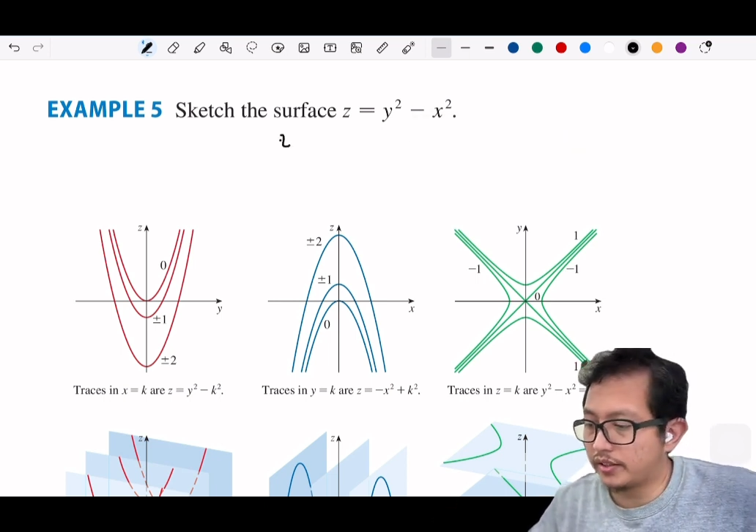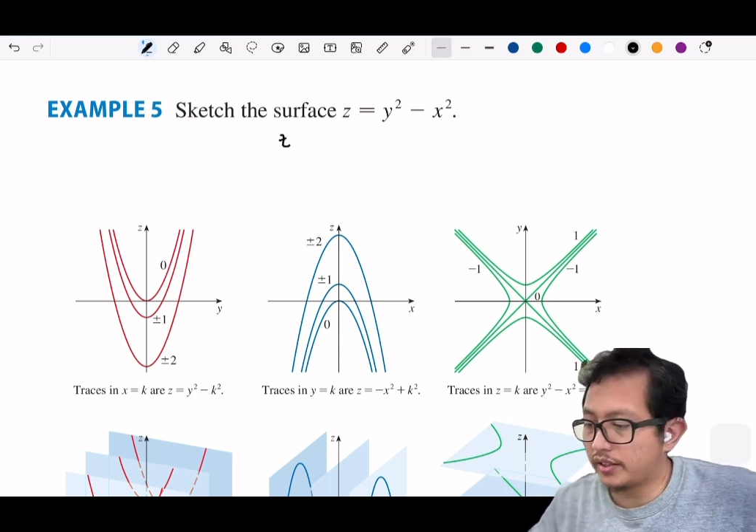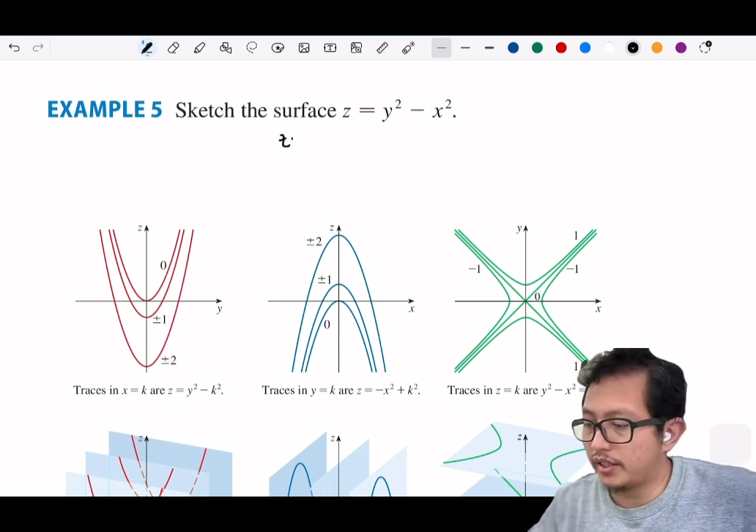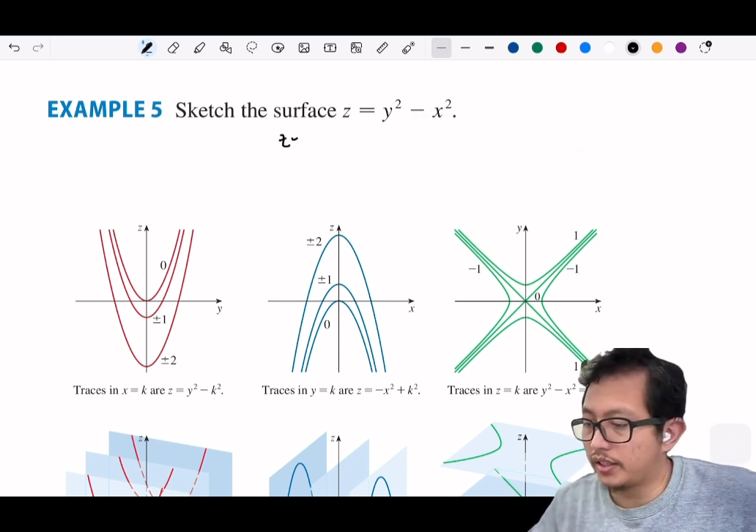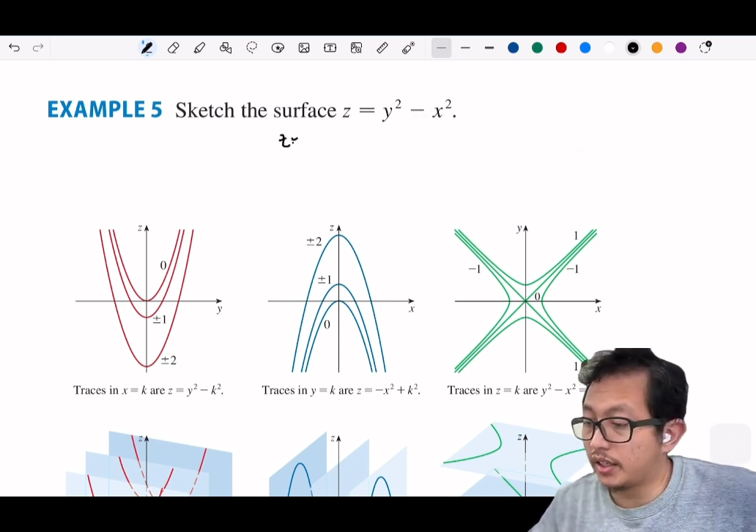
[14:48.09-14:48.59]

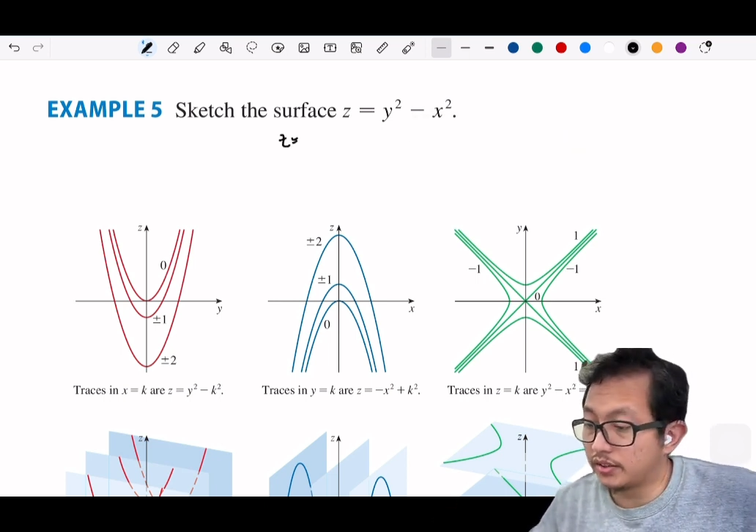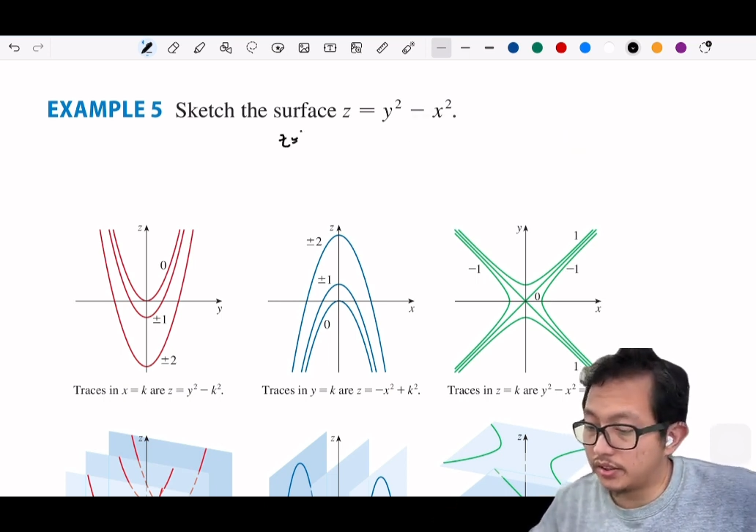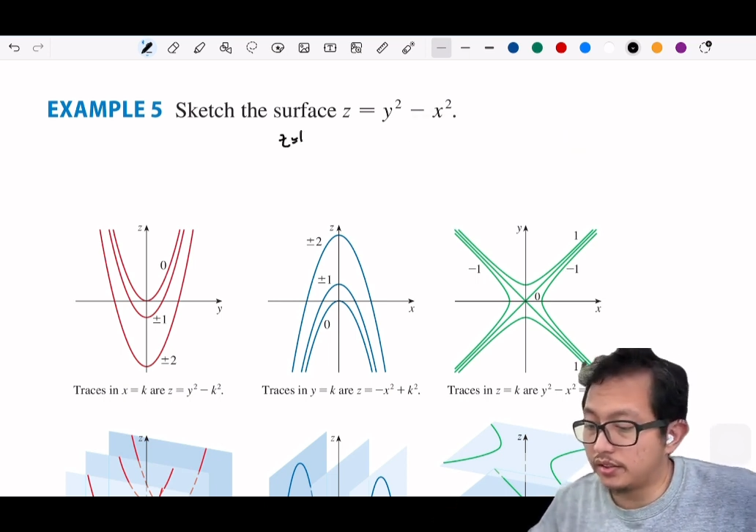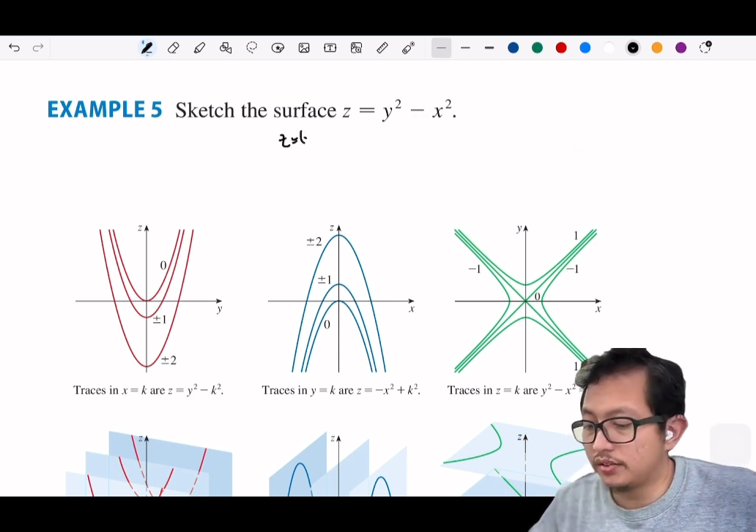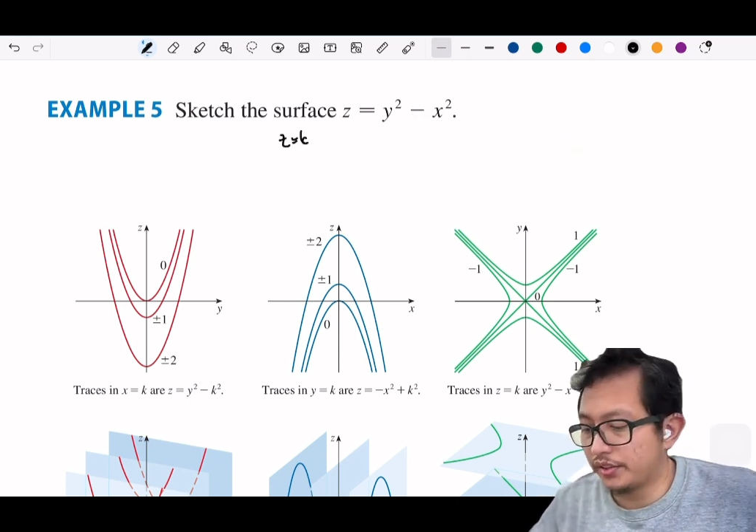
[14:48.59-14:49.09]
as a
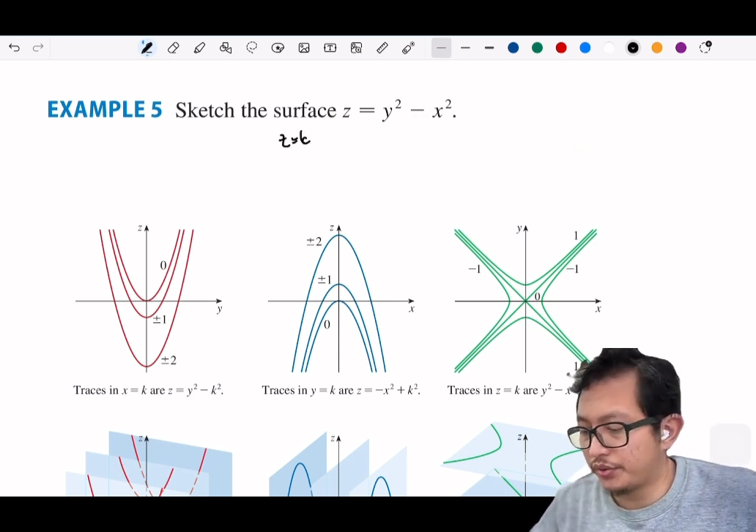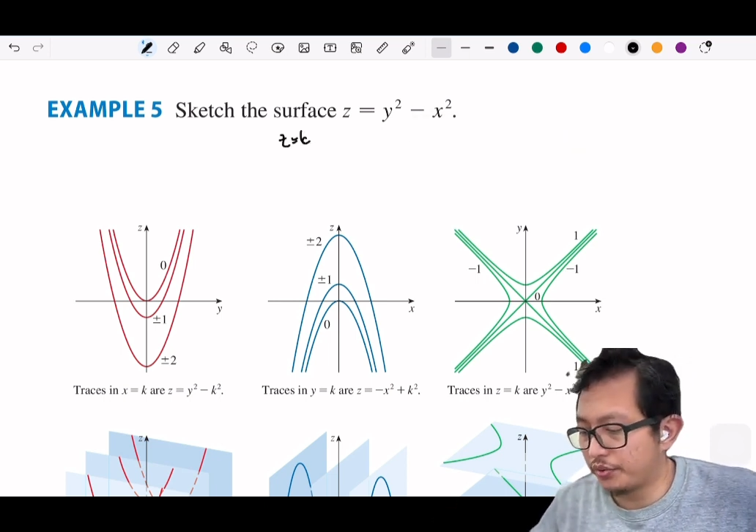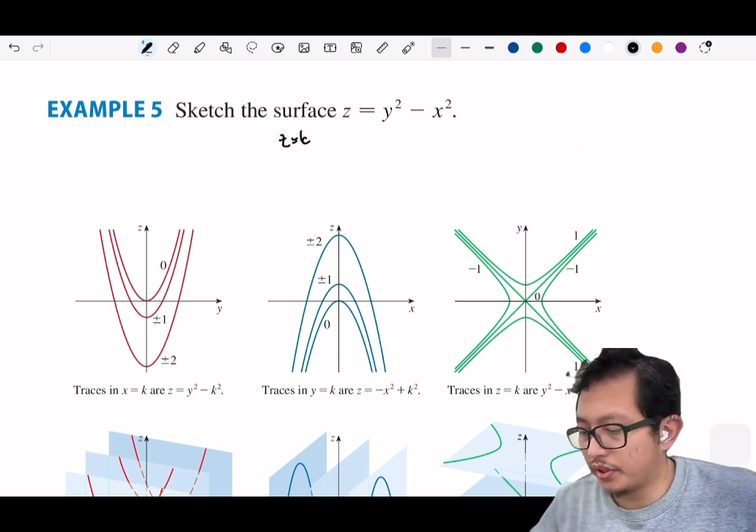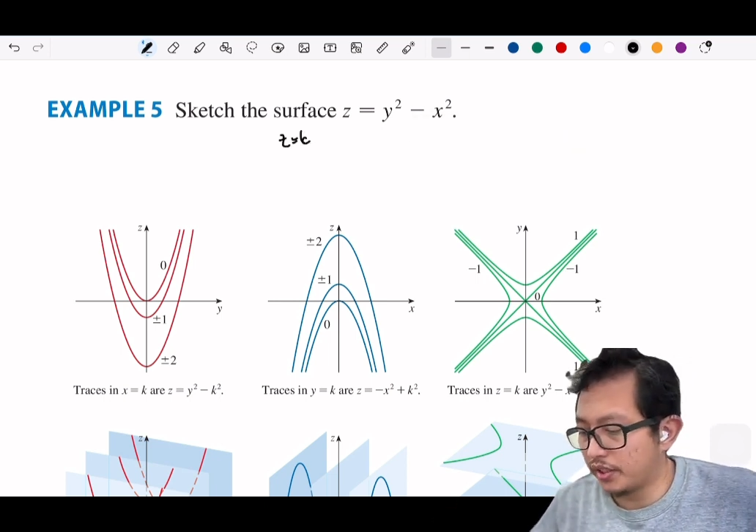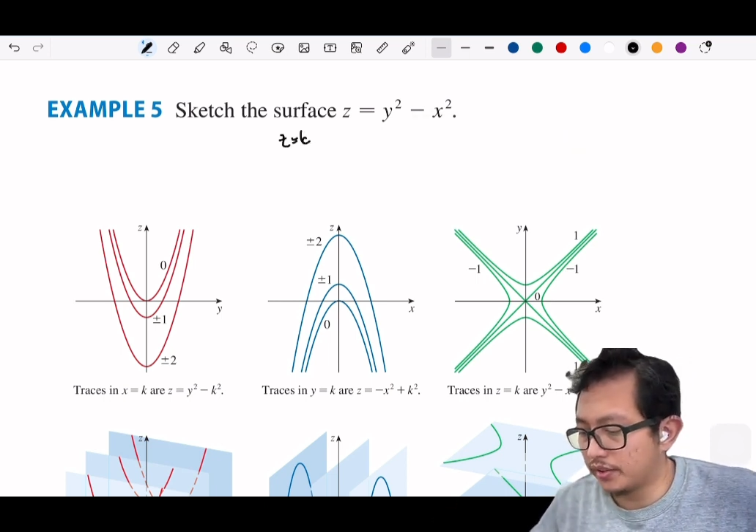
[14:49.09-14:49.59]
constant if
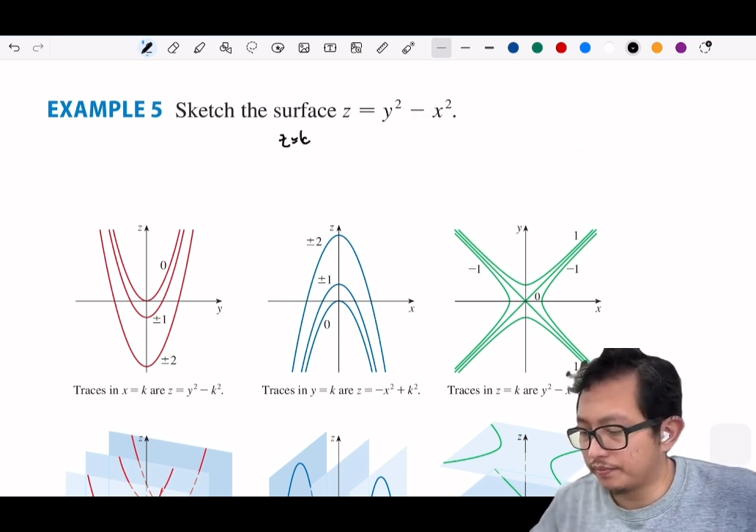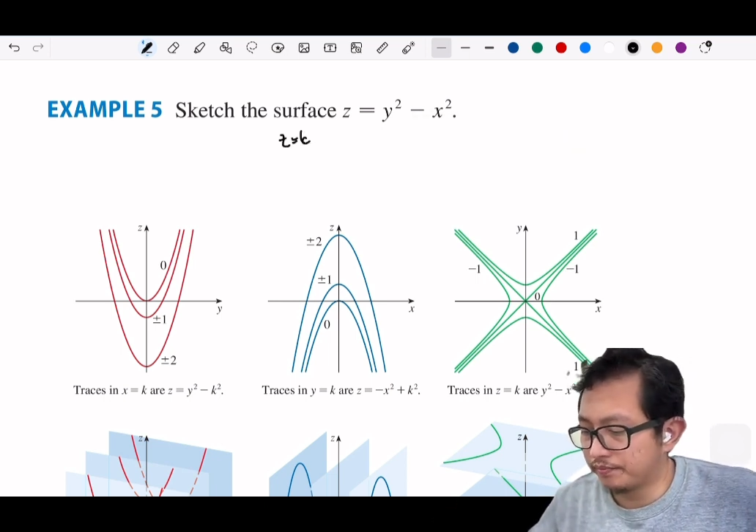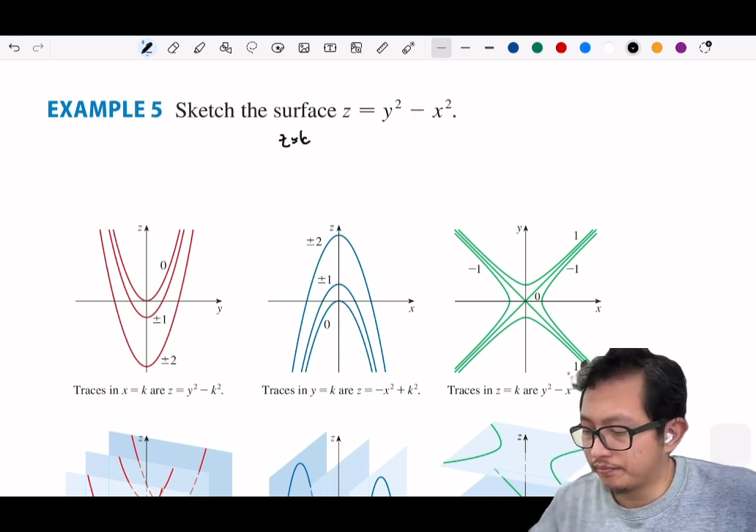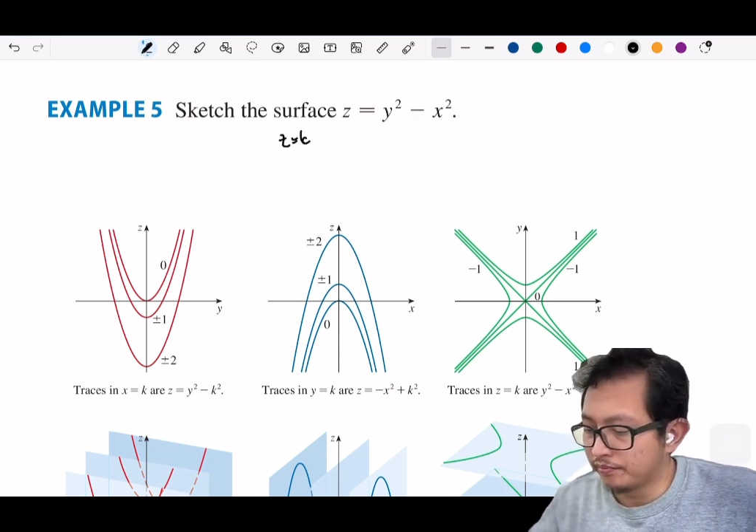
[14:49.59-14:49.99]
you would like.